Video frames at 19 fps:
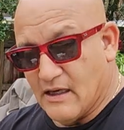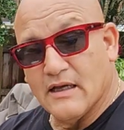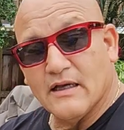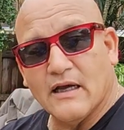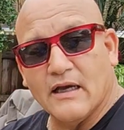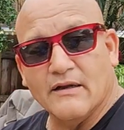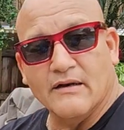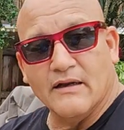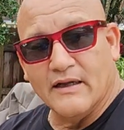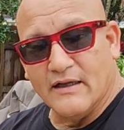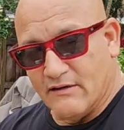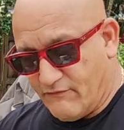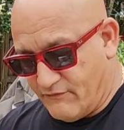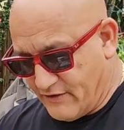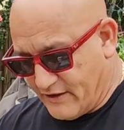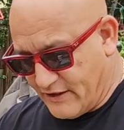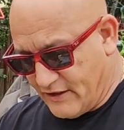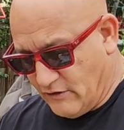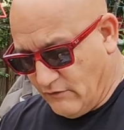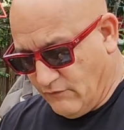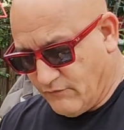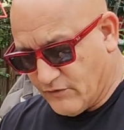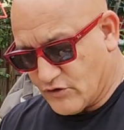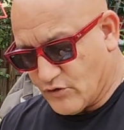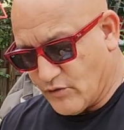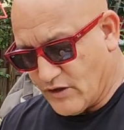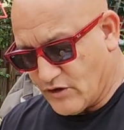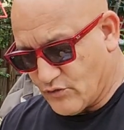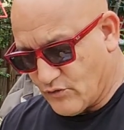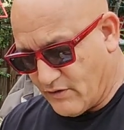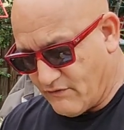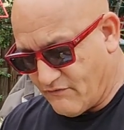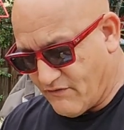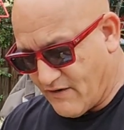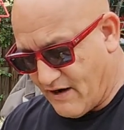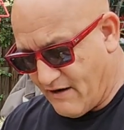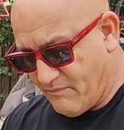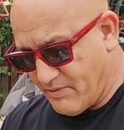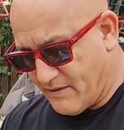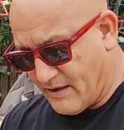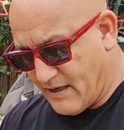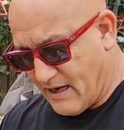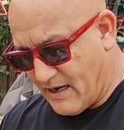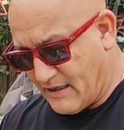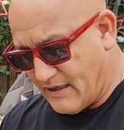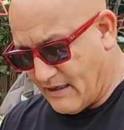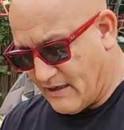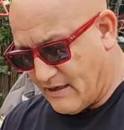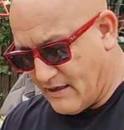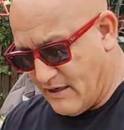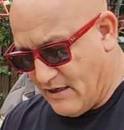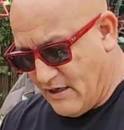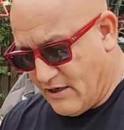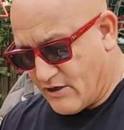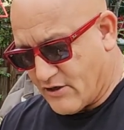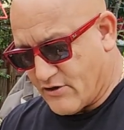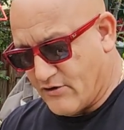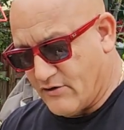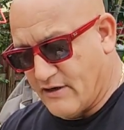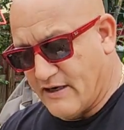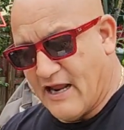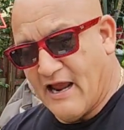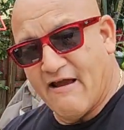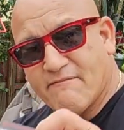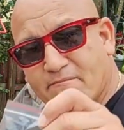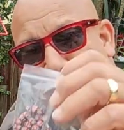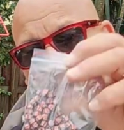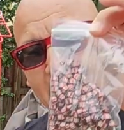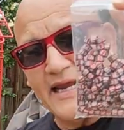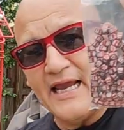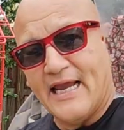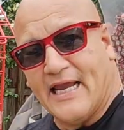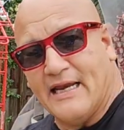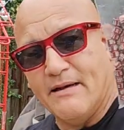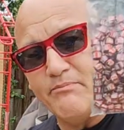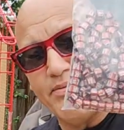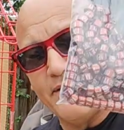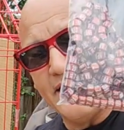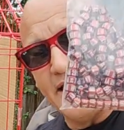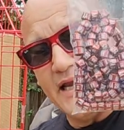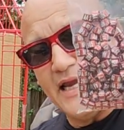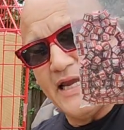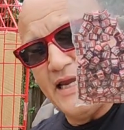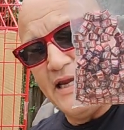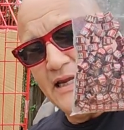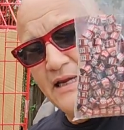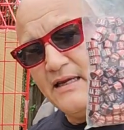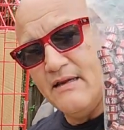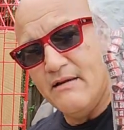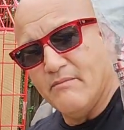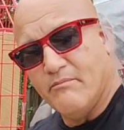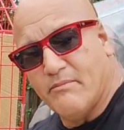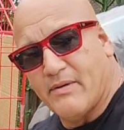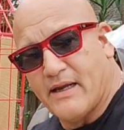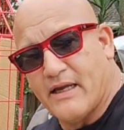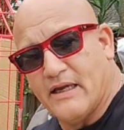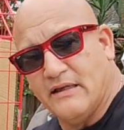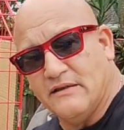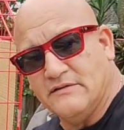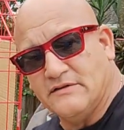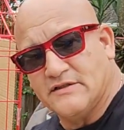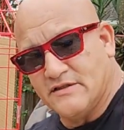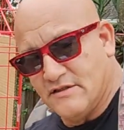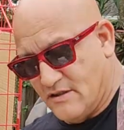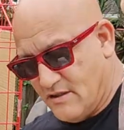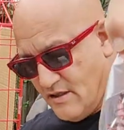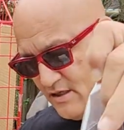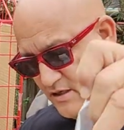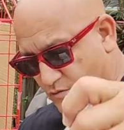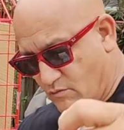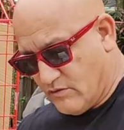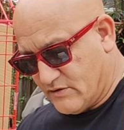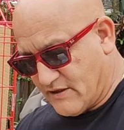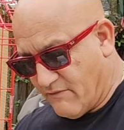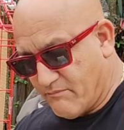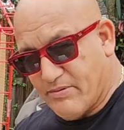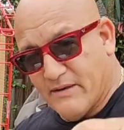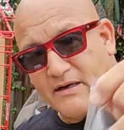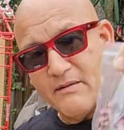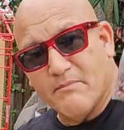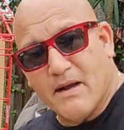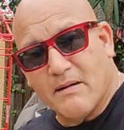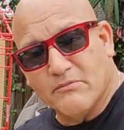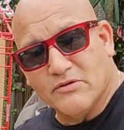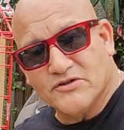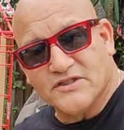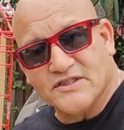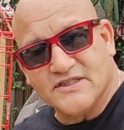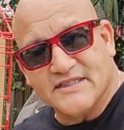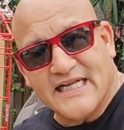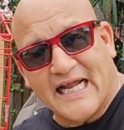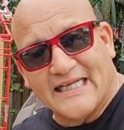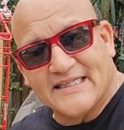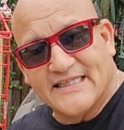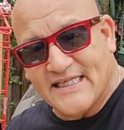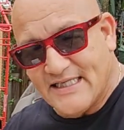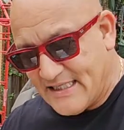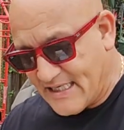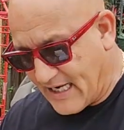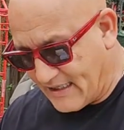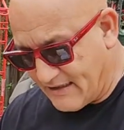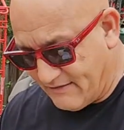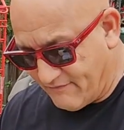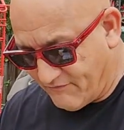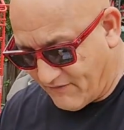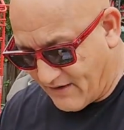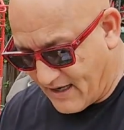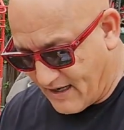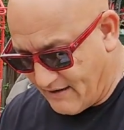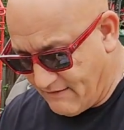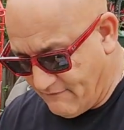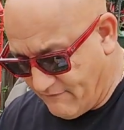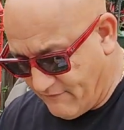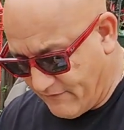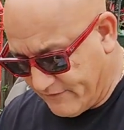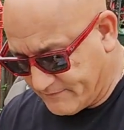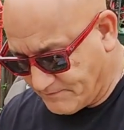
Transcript: in a video for 2025. But I currently have my NPA bands, which I've been a member since 1995,